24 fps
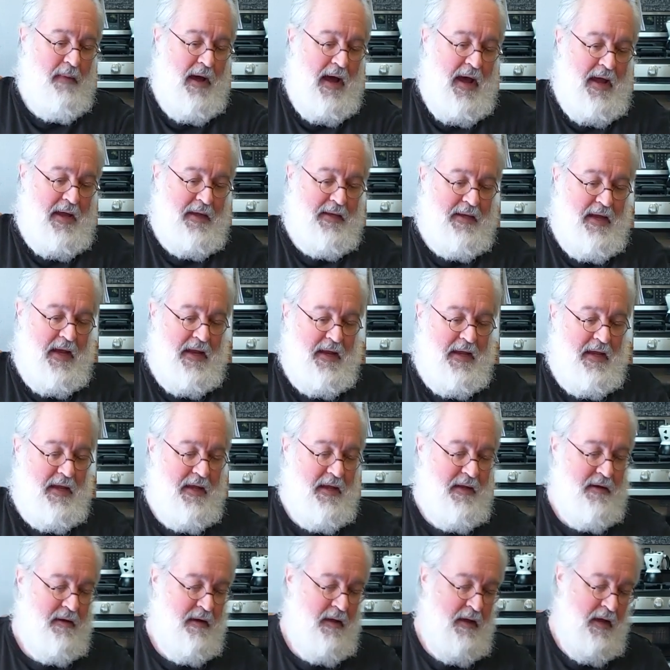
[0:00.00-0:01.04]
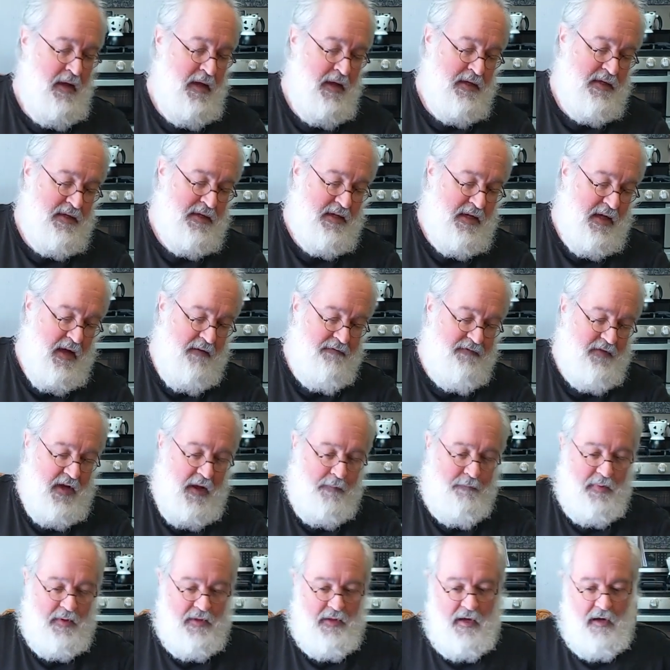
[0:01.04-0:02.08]
mind getting it scuffed
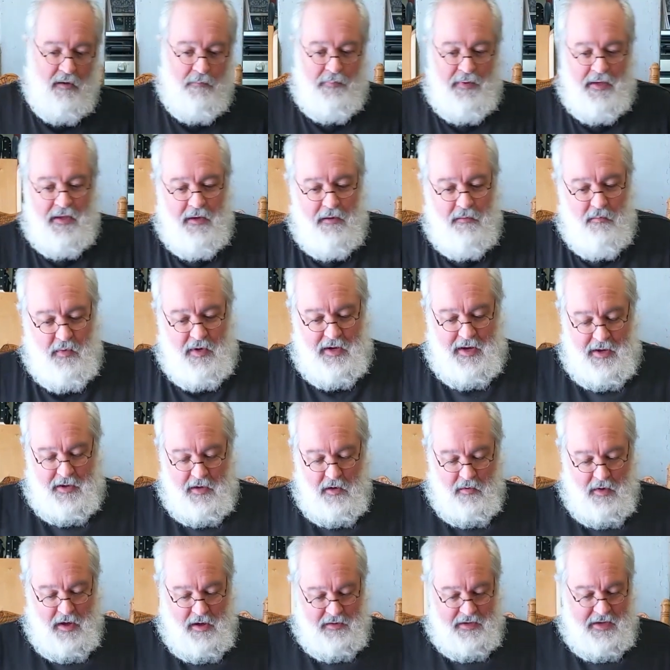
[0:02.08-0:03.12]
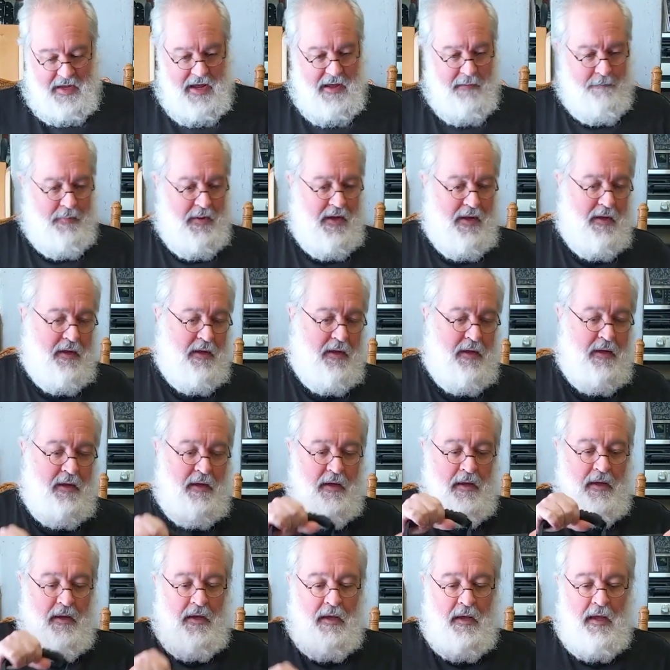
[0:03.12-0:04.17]
up a little bit when I go out camping.
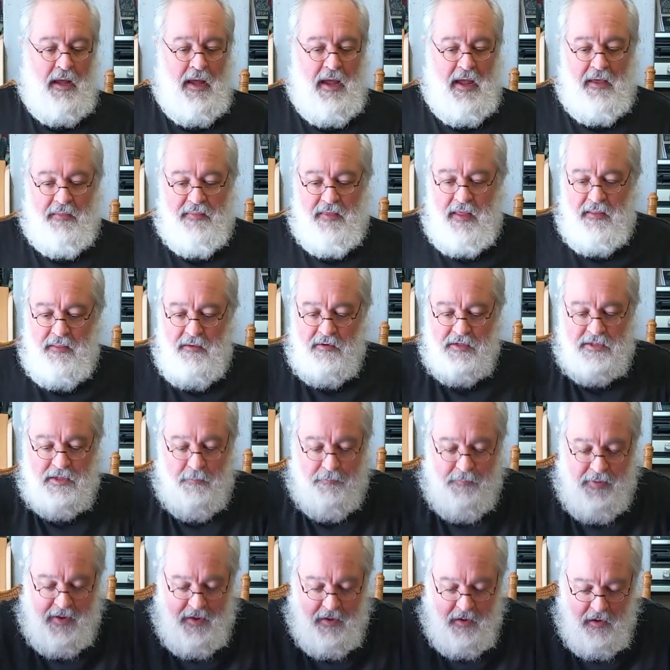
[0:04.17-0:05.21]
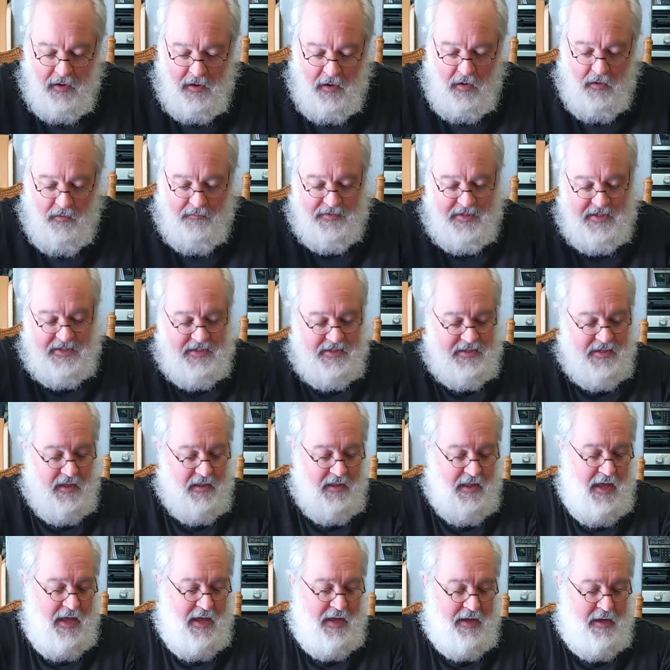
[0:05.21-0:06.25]
And then there's a, oh, this is the
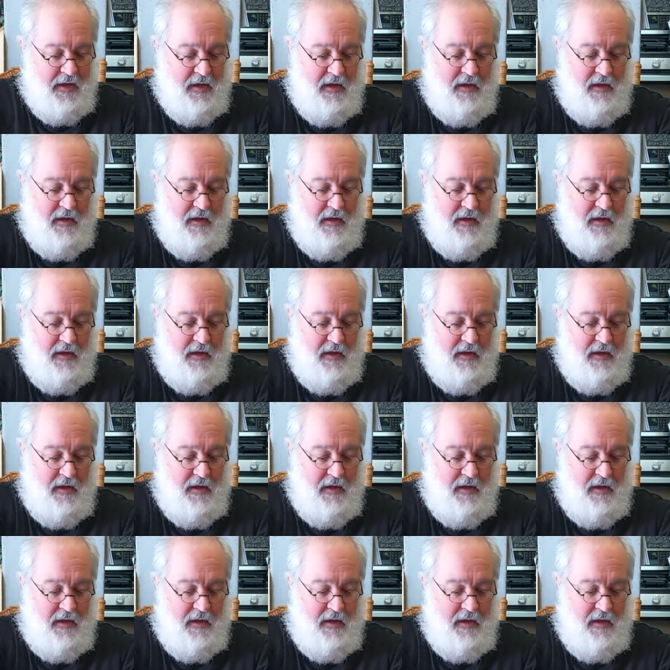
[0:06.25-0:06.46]
leg.